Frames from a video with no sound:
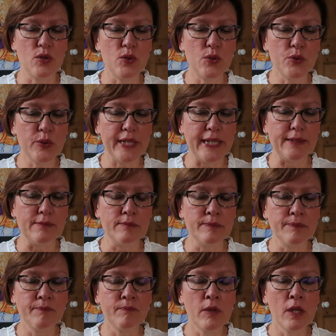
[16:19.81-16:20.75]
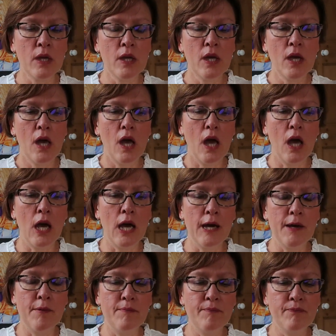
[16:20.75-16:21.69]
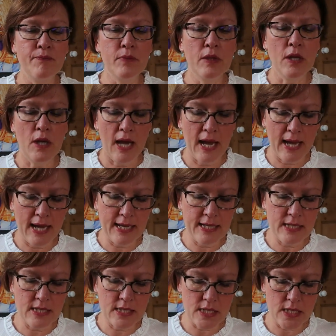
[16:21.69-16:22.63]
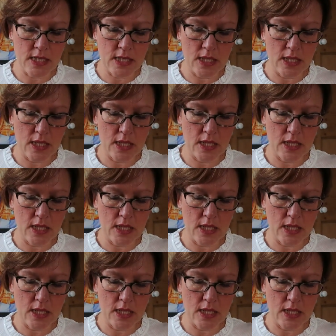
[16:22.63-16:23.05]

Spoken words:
coin. And